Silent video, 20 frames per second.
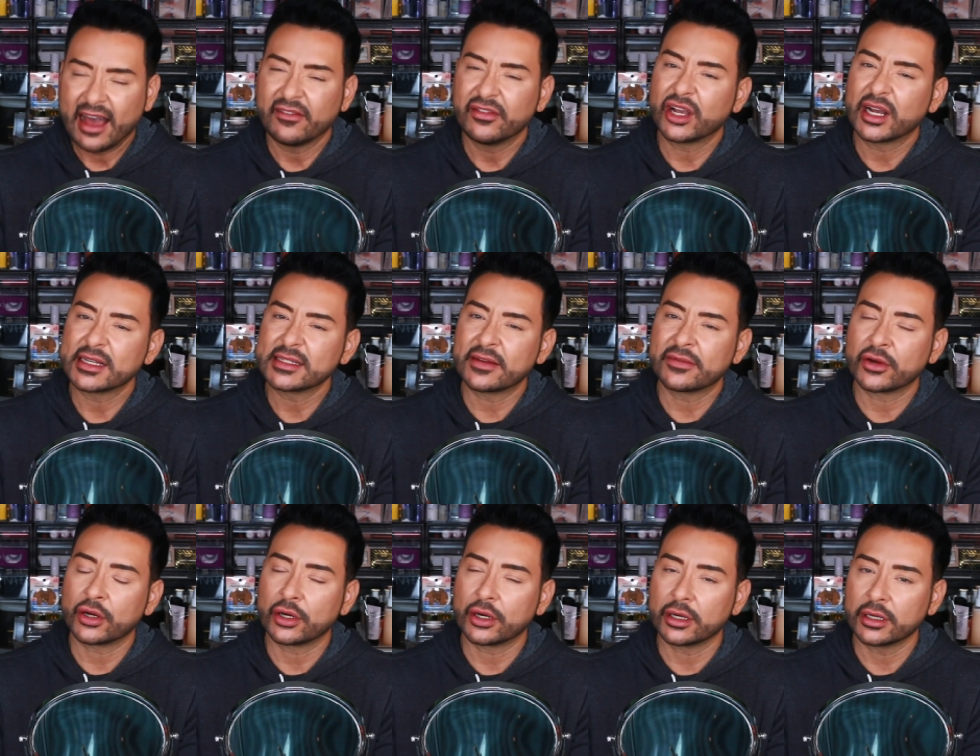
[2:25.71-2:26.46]
Have you guys
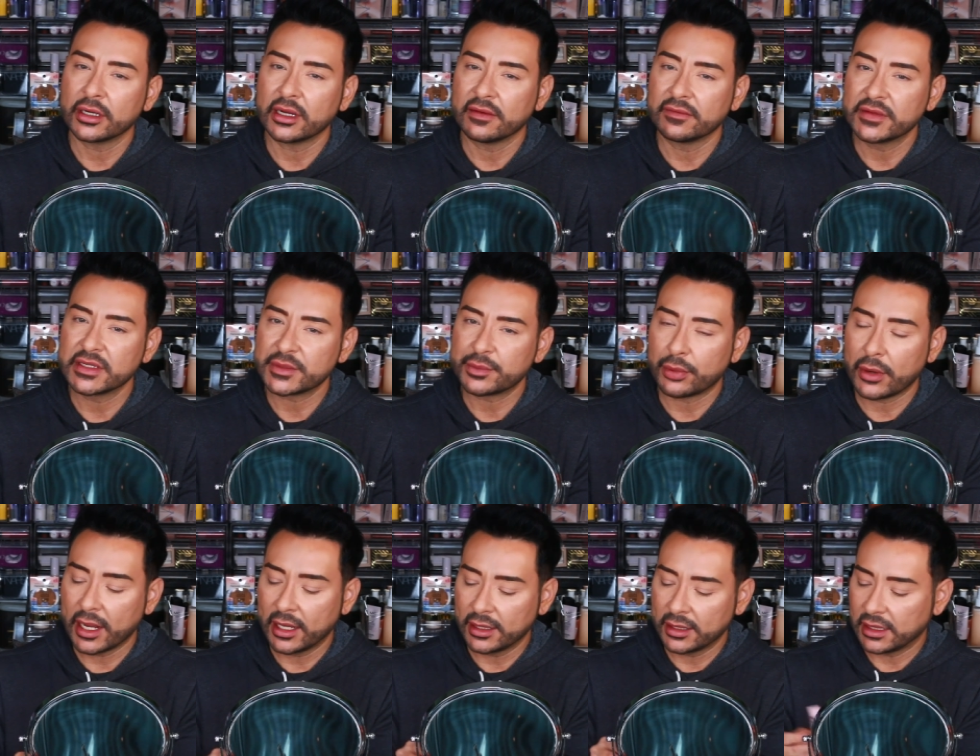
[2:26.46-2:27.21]
ever heard of this
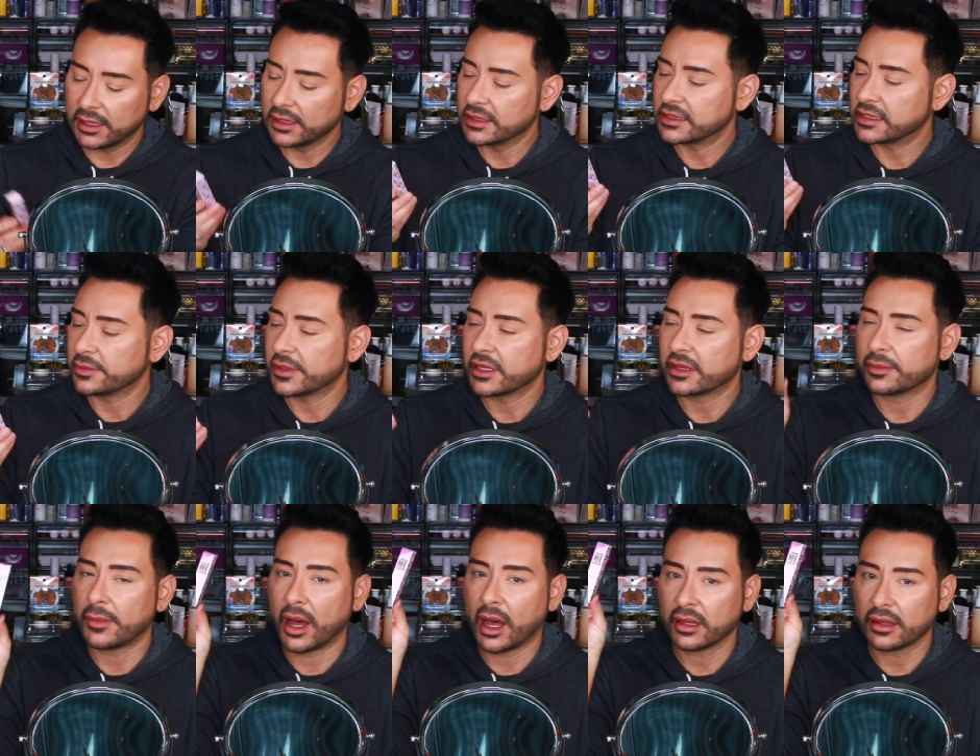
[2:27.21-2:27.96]
brand,
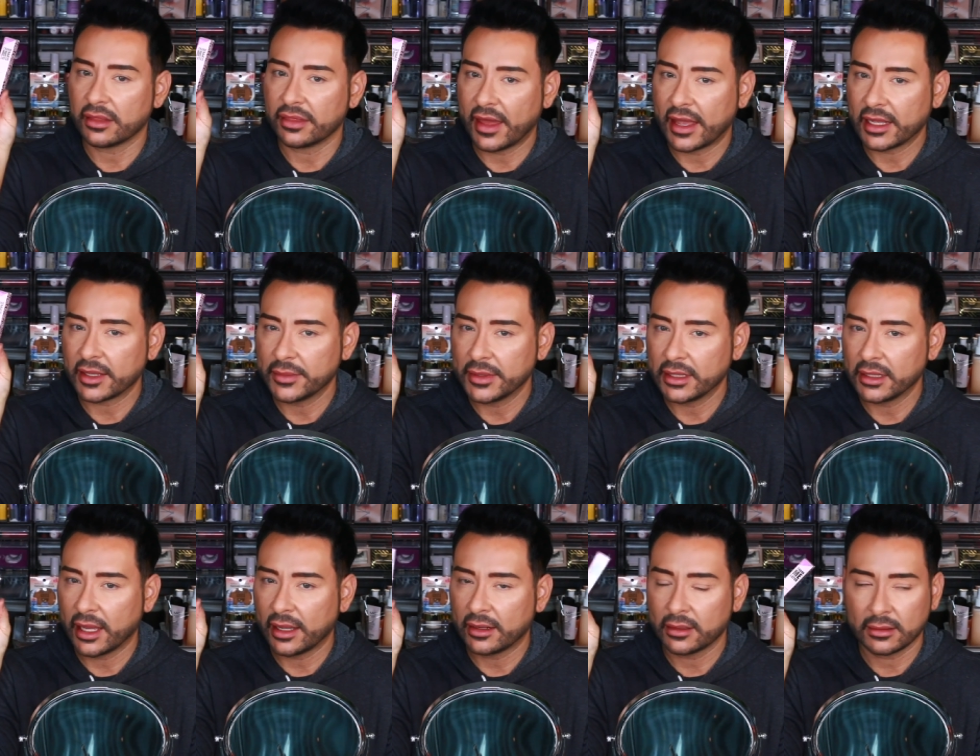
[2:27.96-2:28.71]
Elizabeth Mott, Thank Me
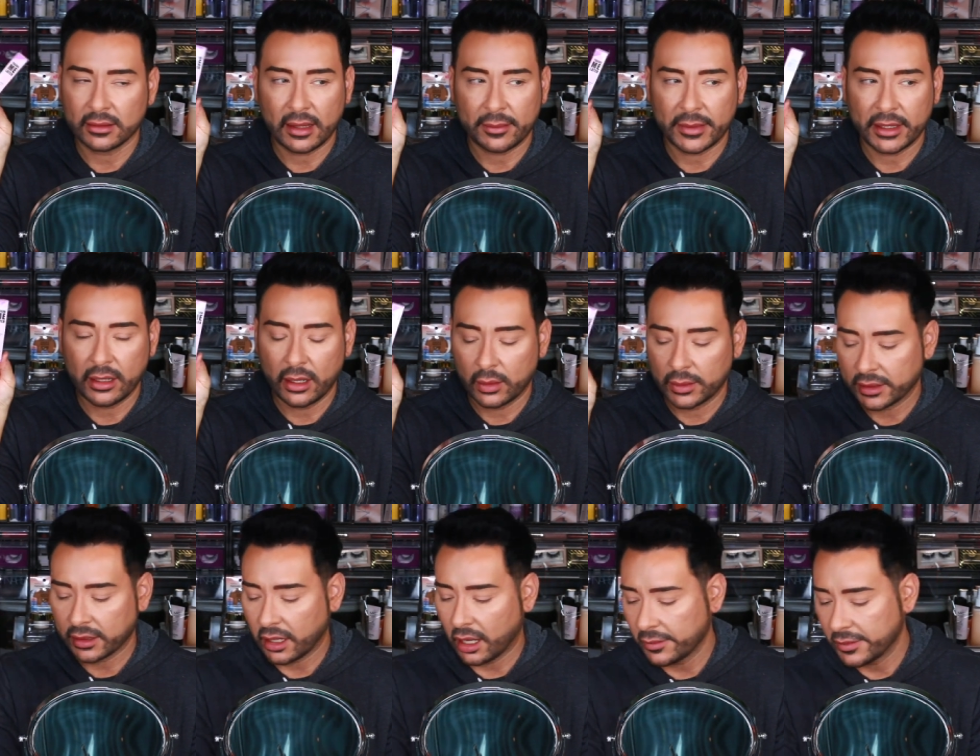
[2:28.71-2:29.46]
Later? Let me know
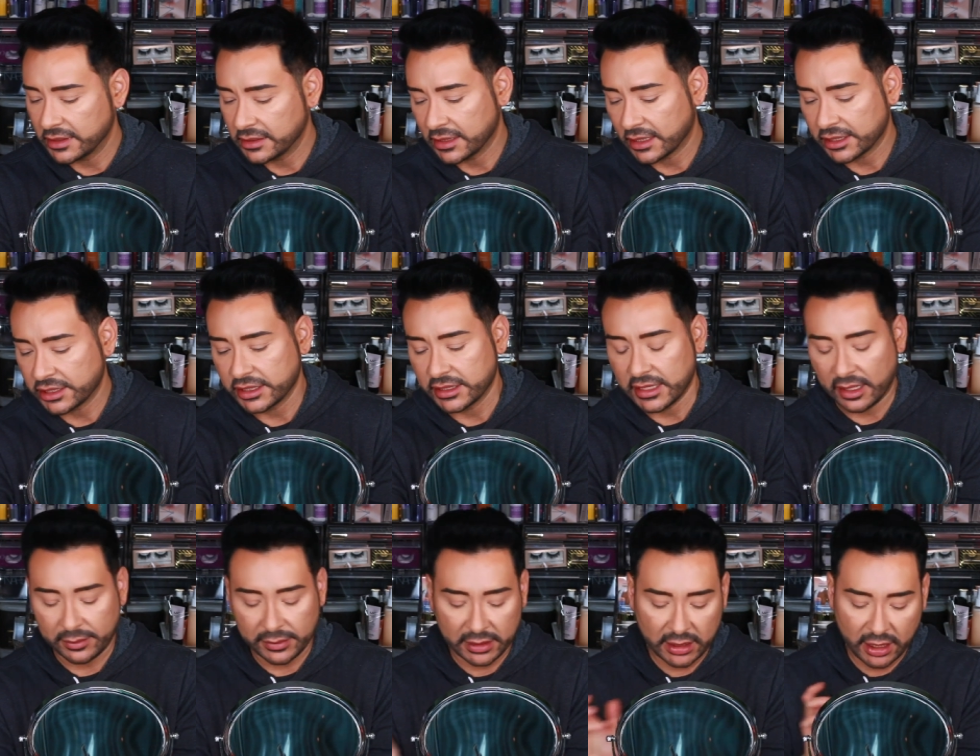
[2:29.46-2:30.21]
in the comment section
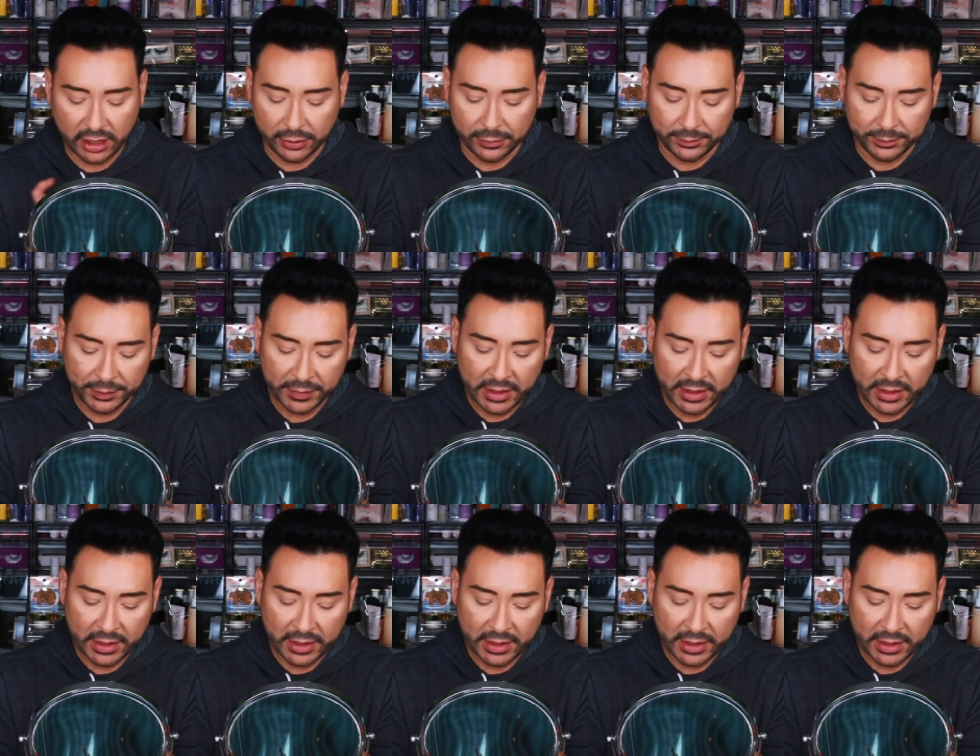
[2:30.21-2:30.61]
down below.